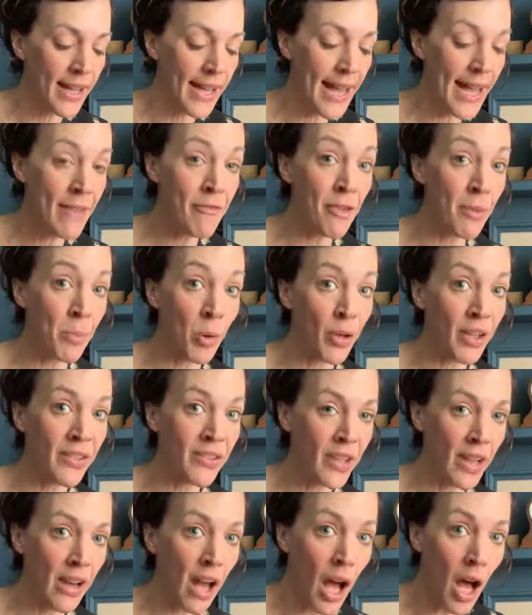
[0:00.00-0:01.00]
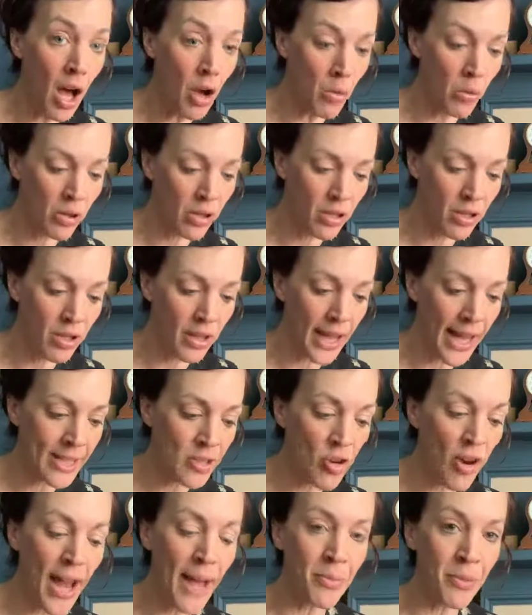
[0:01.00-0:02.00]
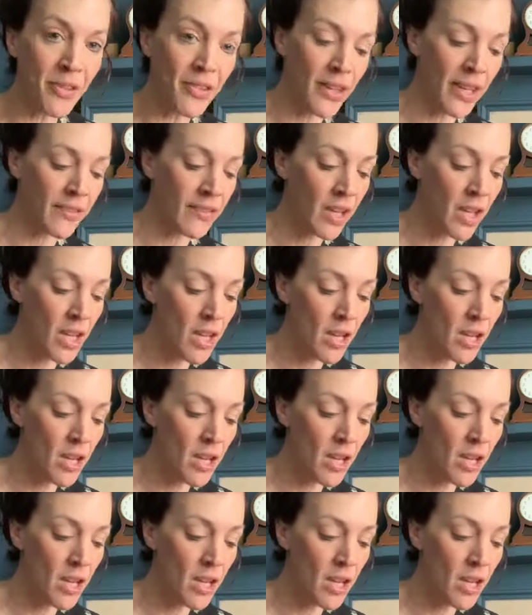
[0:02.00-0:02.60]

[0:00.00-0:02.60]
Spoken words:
Everybody said, "Oh!" and grabbed at it.